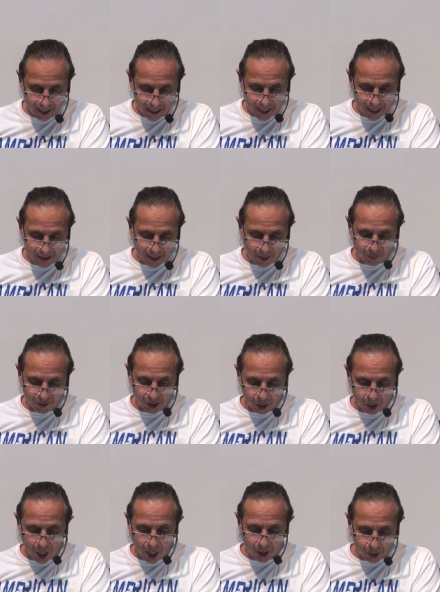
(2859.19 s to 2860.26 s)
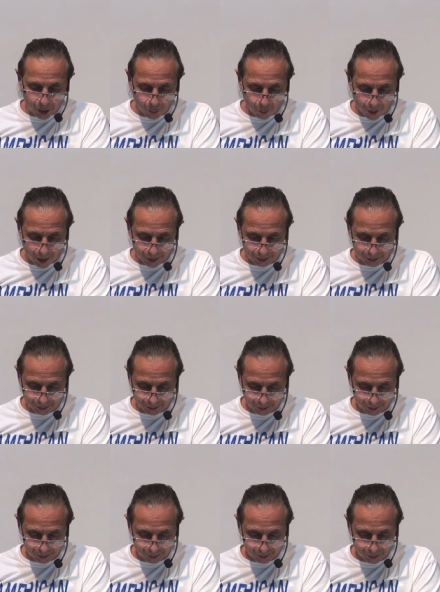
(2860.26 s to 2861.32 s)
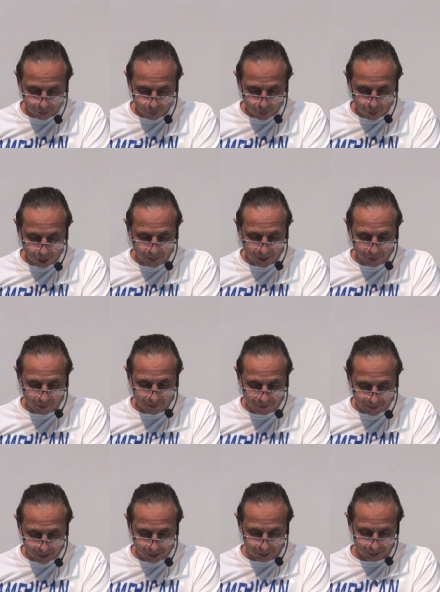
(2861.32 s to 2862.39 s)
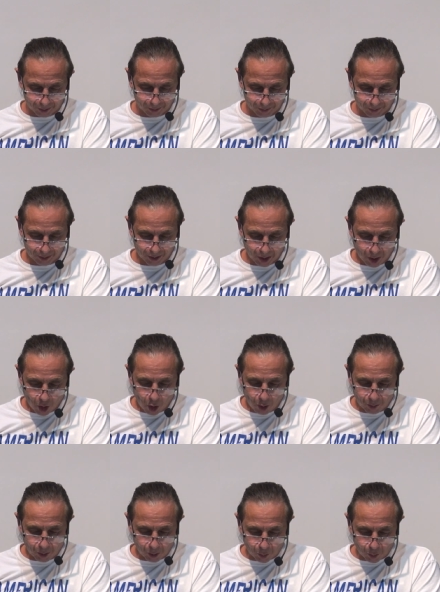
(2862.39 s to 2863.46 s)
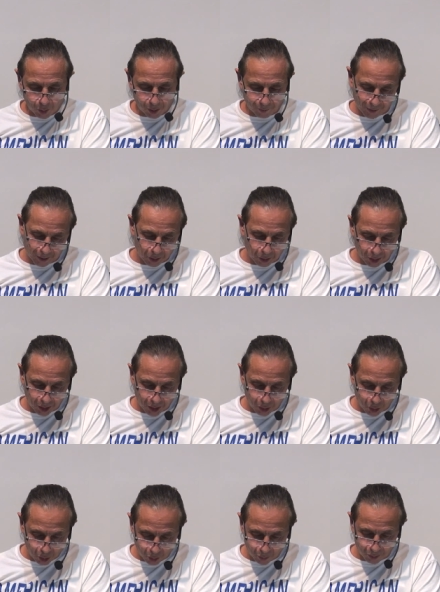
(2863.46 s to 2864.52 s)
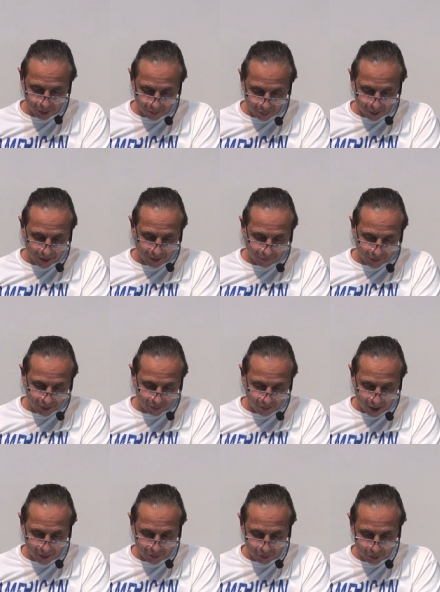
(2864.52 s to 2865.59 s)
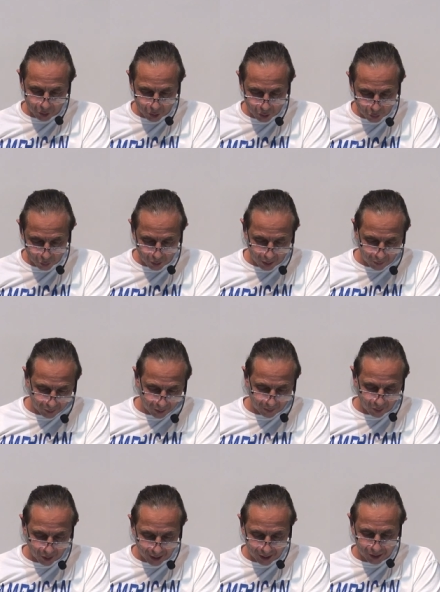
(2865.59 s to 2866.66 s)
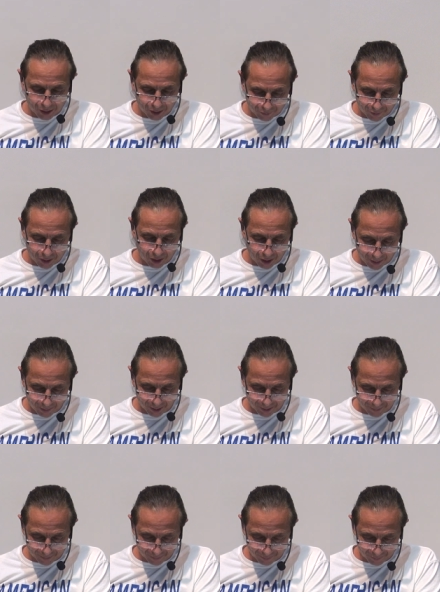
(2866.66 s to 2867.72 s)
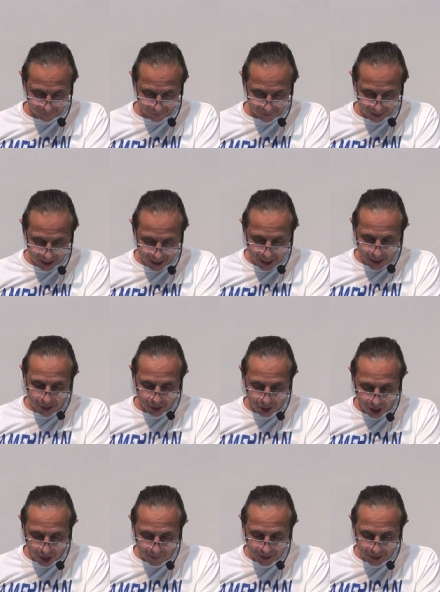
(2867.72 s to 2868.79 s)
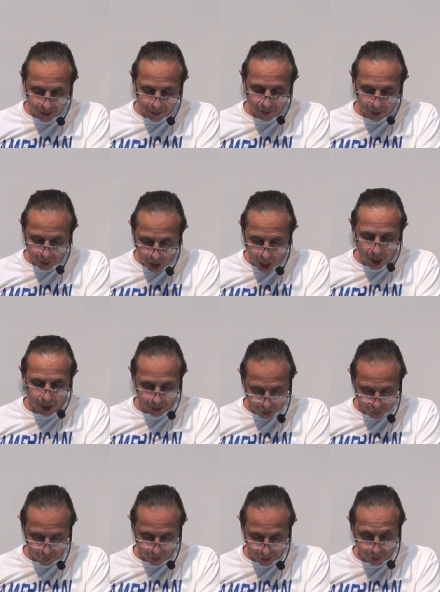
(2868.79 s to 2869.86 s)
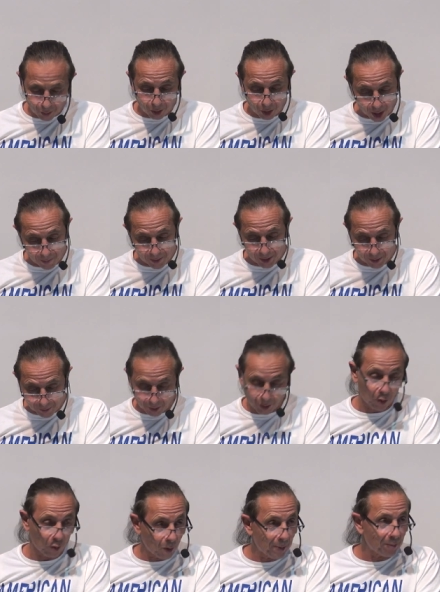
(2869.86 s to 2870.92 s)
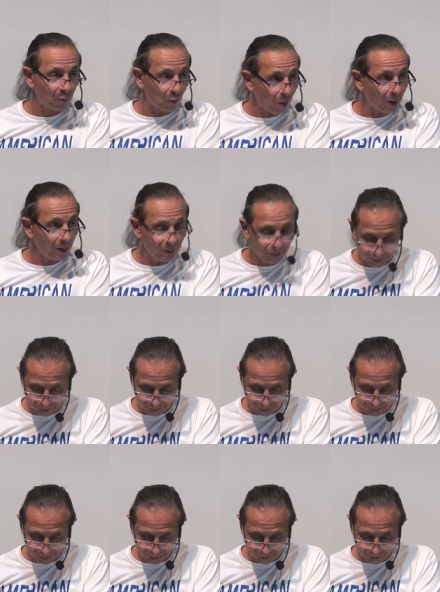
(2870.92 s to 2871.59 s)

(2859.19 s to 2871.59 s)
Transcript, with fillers: And then when the lawless one will be revealed, whom the Lord eventually consume with the breath of his mouth and destroy with the brightness of his coming. The coming of the lawless one, or the coming of the corrupt one,